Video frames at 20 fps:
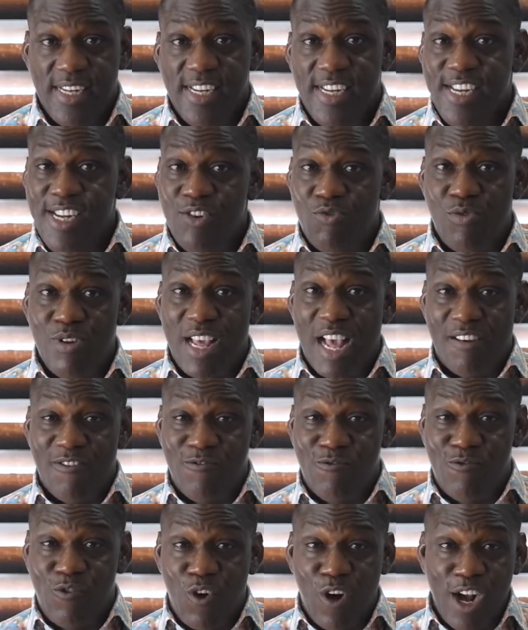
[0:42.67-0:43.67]
It
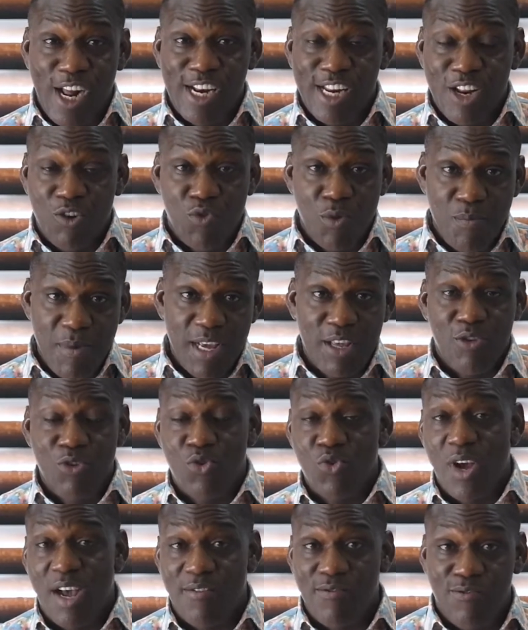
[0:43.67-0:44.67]
will make you
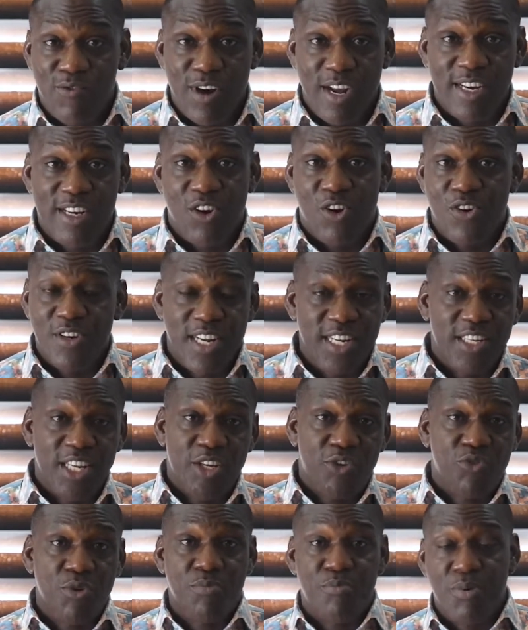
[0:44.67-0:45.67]
to avoid
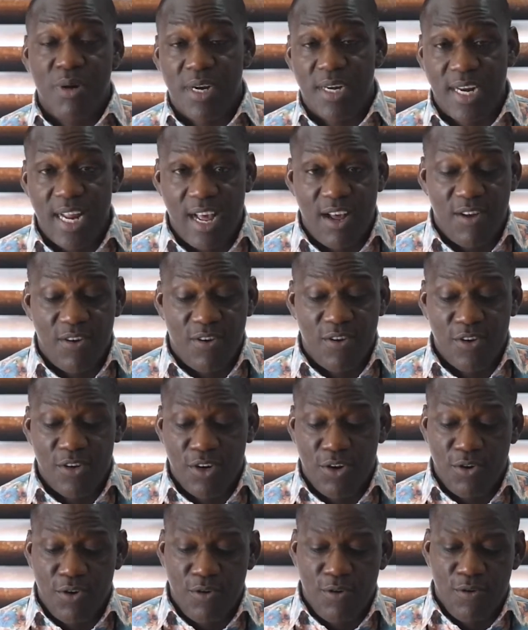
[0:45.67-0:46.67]
unnecessary breakdown on the
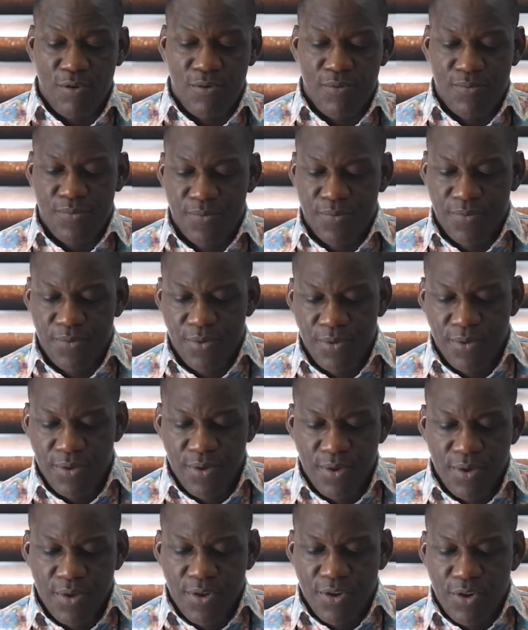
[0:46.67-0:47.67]
road.
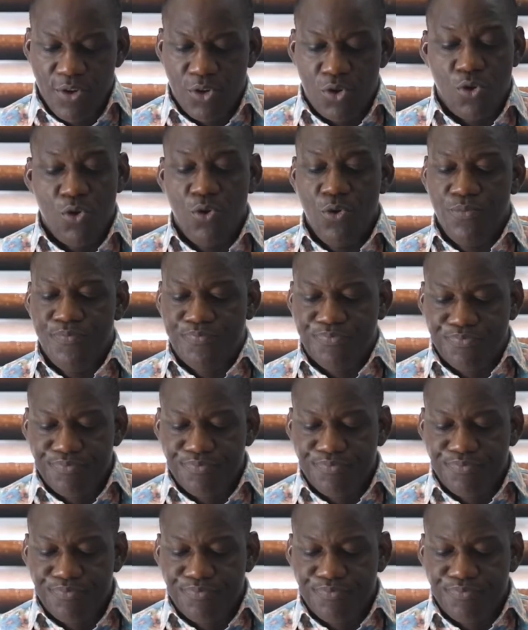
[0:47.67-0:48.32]
So,